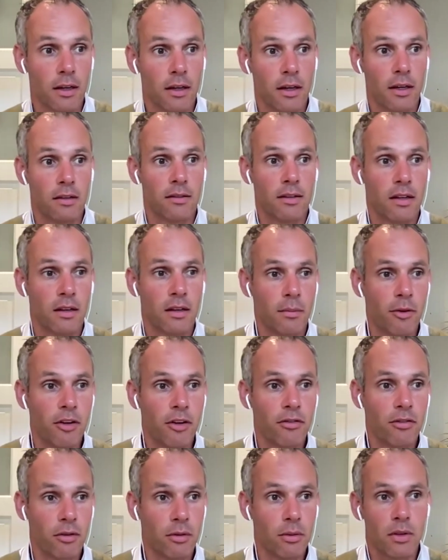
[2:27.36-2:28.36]
is that the
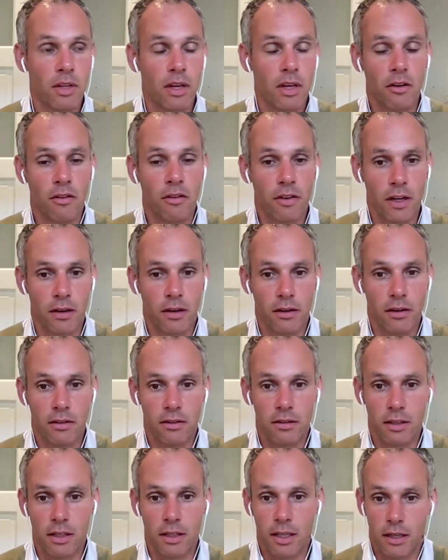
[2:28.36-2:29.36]
pressure on healthcare
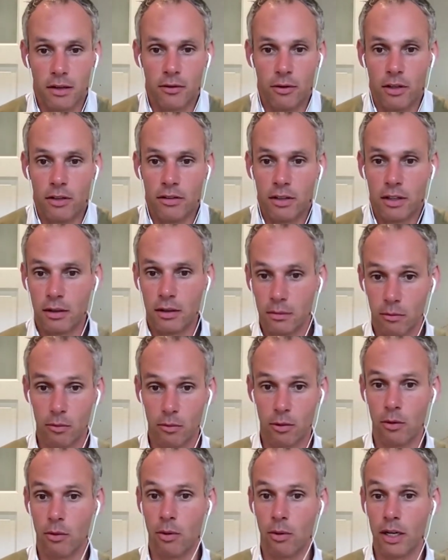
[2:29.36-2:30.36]
is increasing
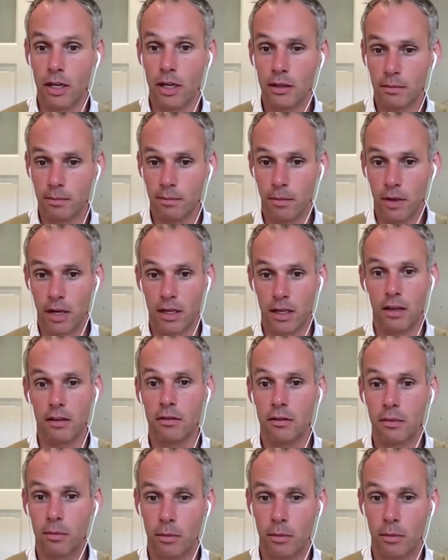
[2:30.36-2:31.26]
worldwide, I guess.